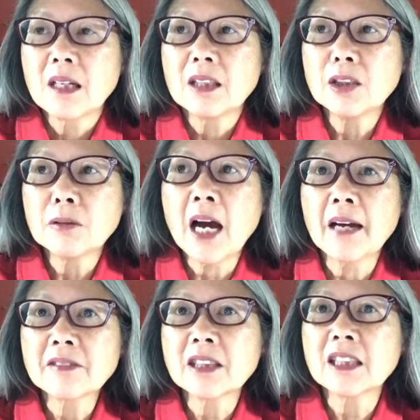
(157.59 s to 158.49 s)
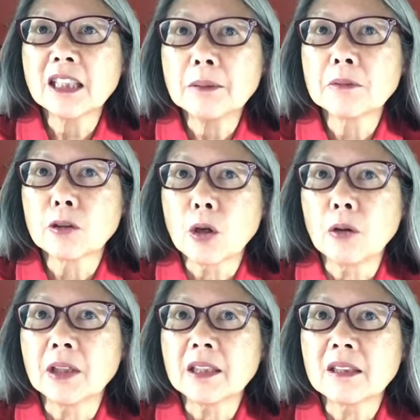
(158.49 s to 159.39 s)
You have to keep
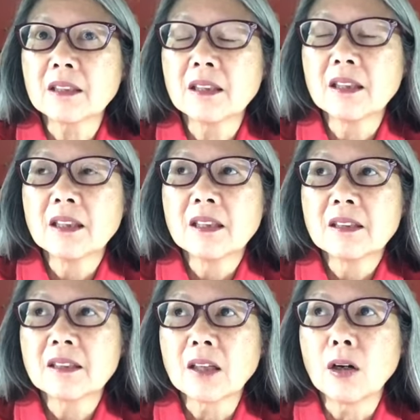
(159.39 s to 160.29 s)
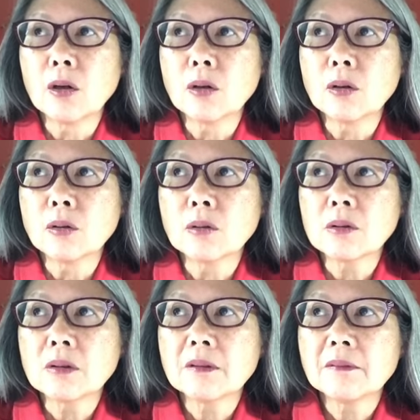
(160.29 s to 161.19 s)
growing.
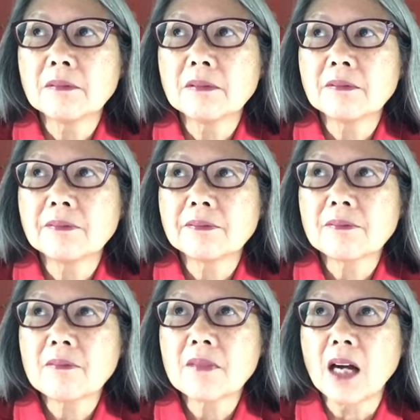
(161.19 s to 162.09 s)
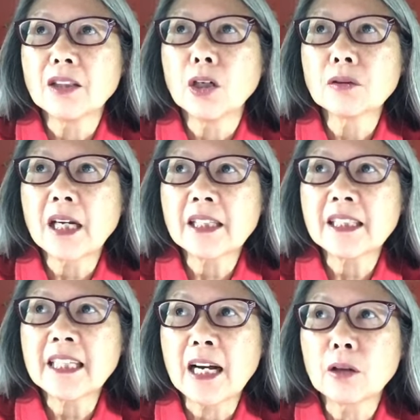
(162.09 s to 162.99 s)
So I know that in
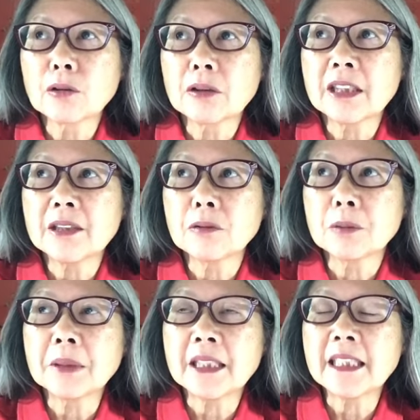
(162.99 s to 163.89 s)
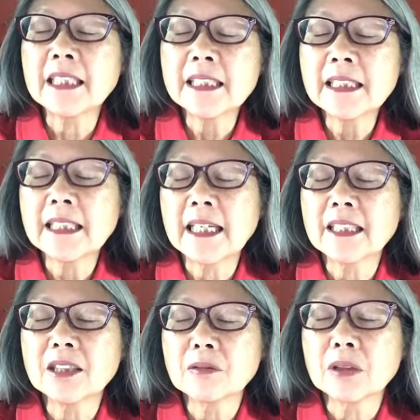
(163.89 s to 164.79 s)
Calgary we're being
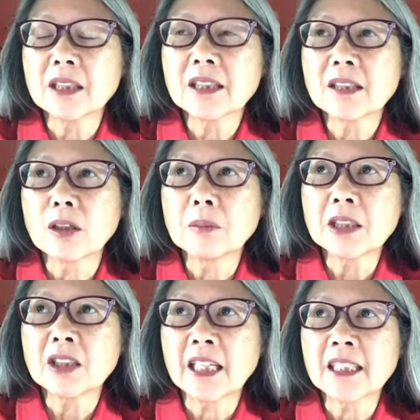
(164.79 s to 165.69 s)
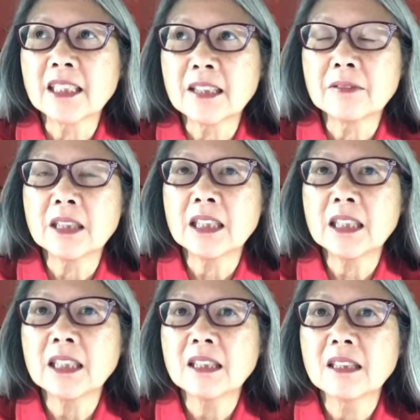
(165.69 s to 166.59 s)
inundated with so much
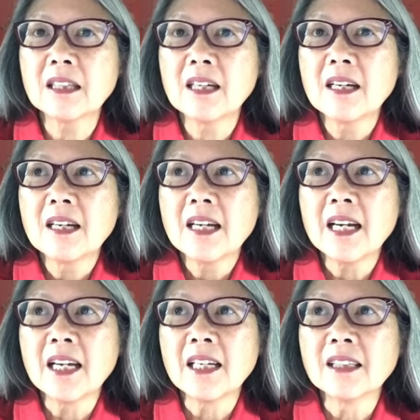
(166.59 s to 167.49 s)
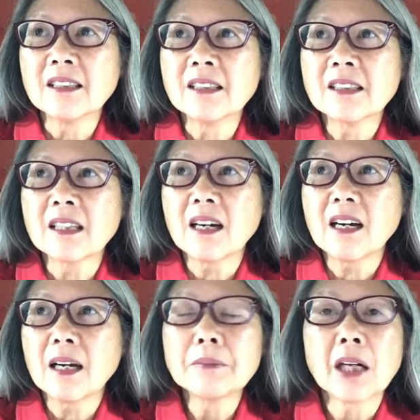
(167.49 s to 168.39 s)
negativity and
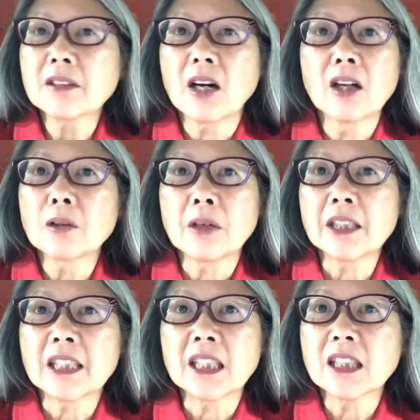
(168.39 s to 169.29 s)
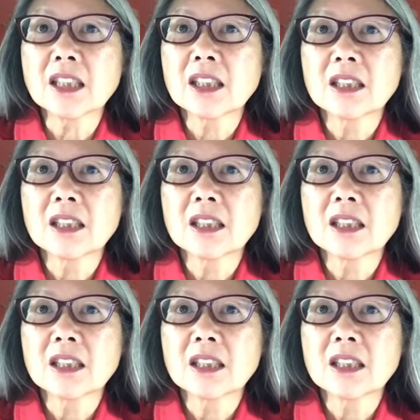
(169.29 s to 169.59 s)
I'm not tolerating it.